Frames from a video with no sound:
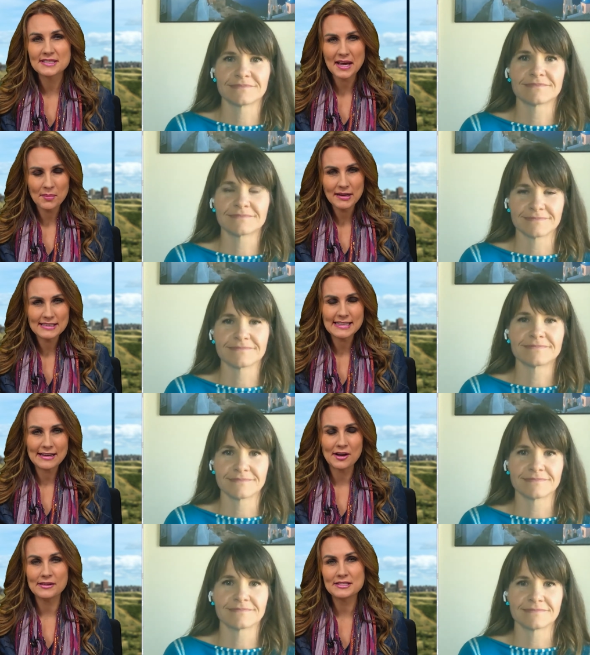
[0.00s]
Speaker 1: How many
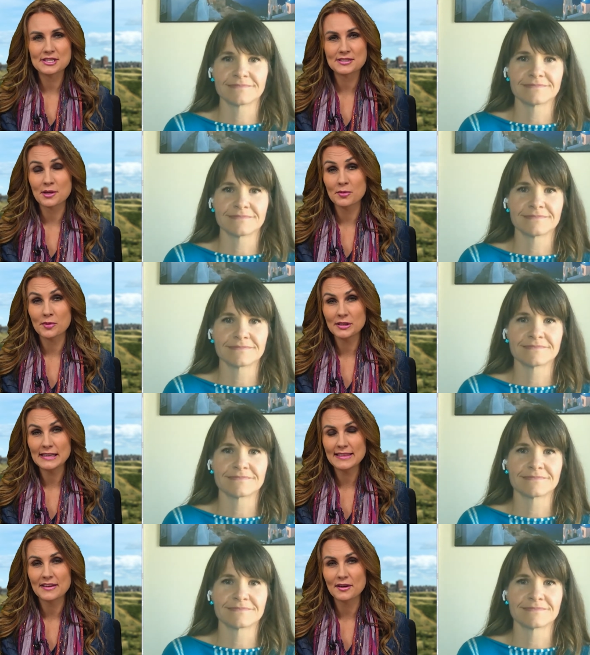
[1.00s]
psychologists are
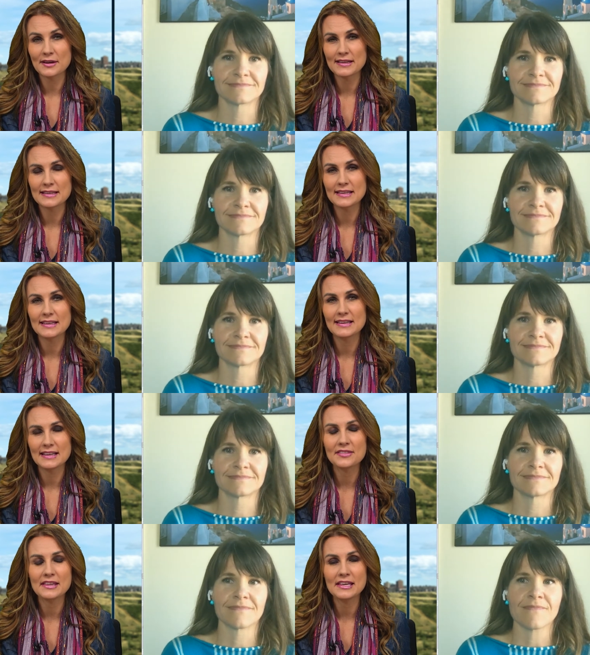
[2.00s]
working there in
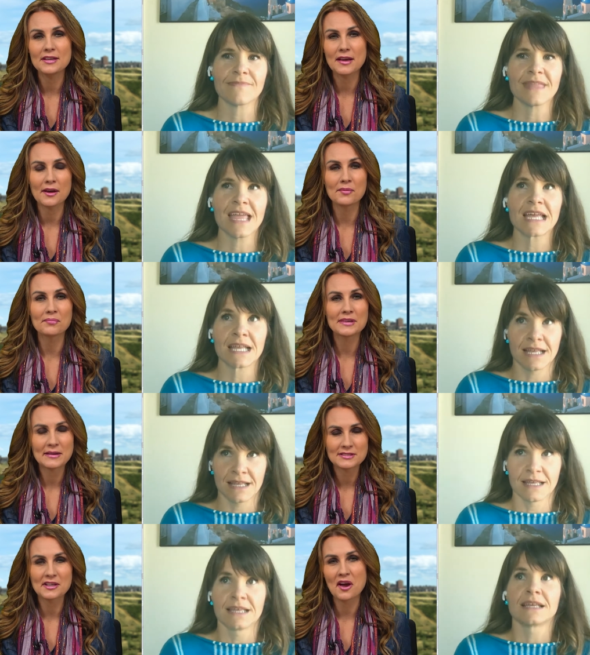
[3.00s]
in the um,
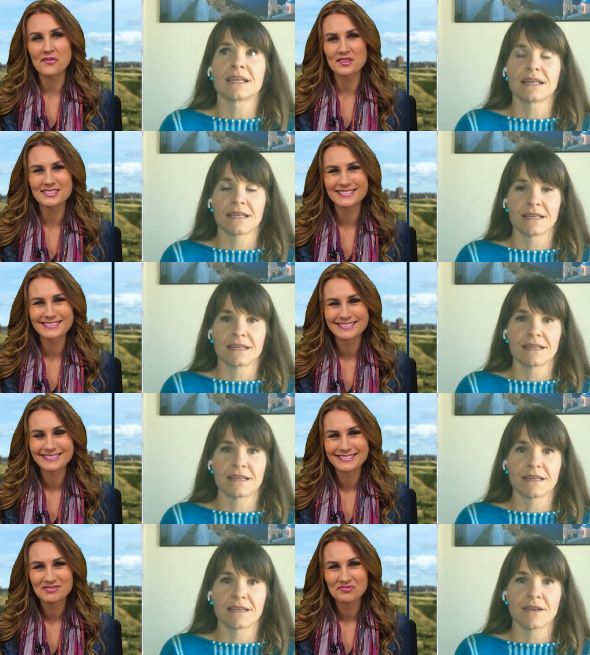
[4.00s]
counseling office?
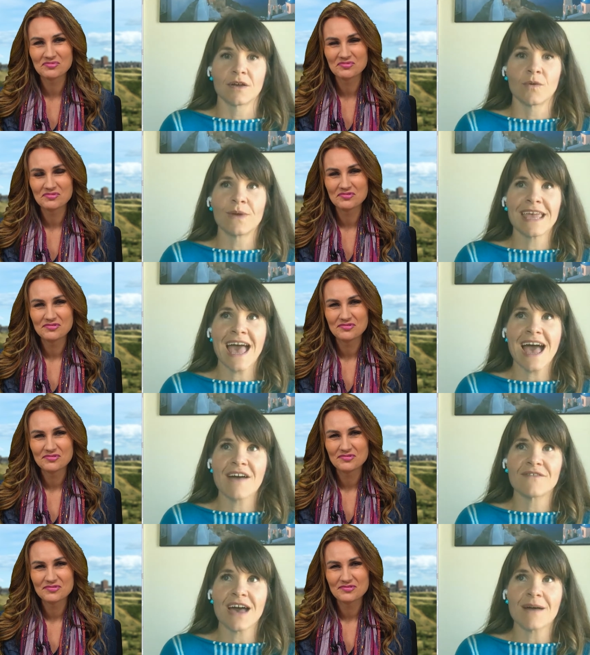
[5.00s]
We
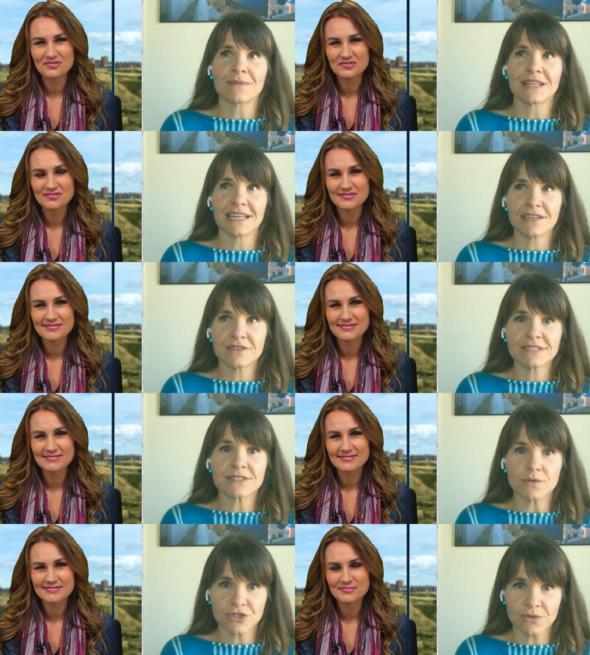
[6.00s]
Speaker 2: have um, clinical
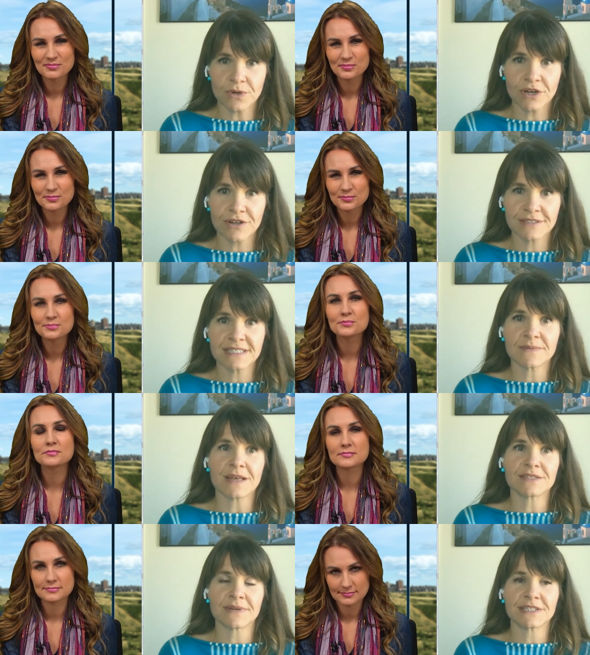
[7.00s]
social workers as
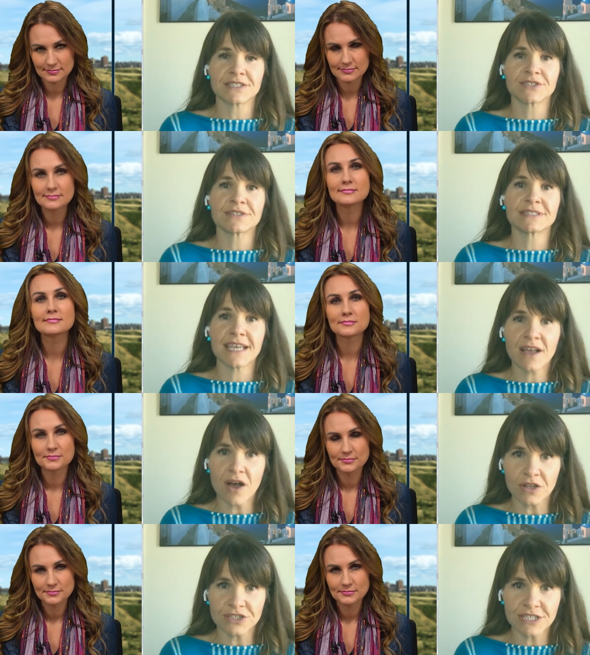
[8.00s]
well as registered
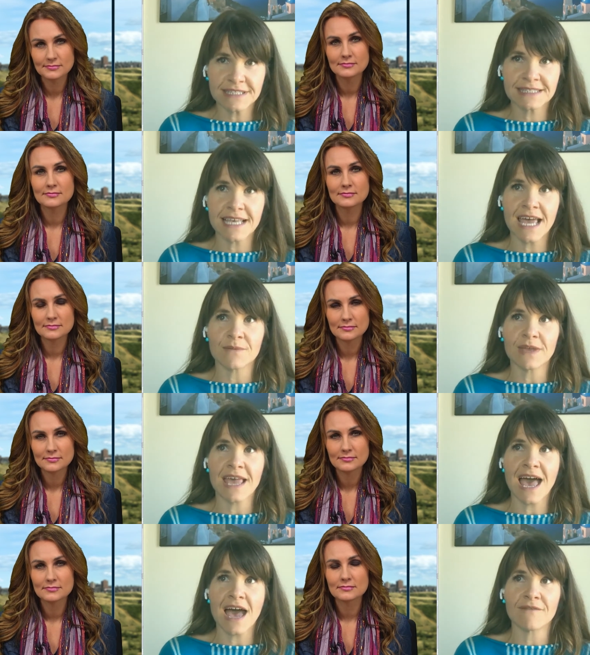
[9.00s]
psychologists, and
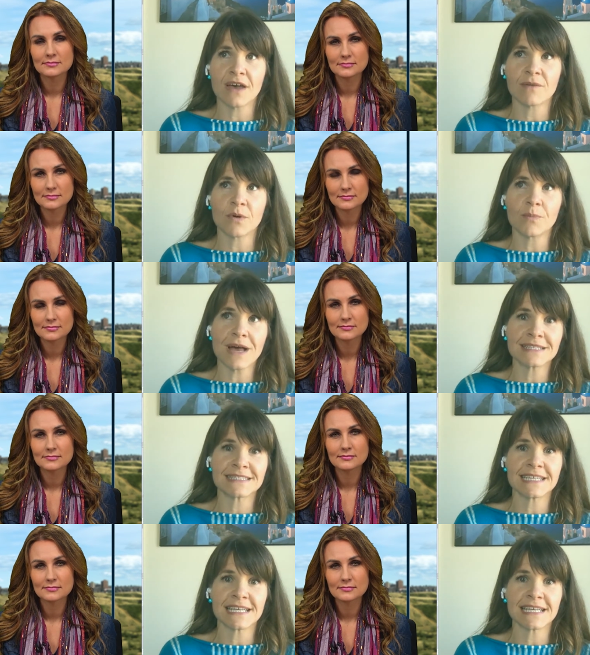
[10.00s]
we have a robust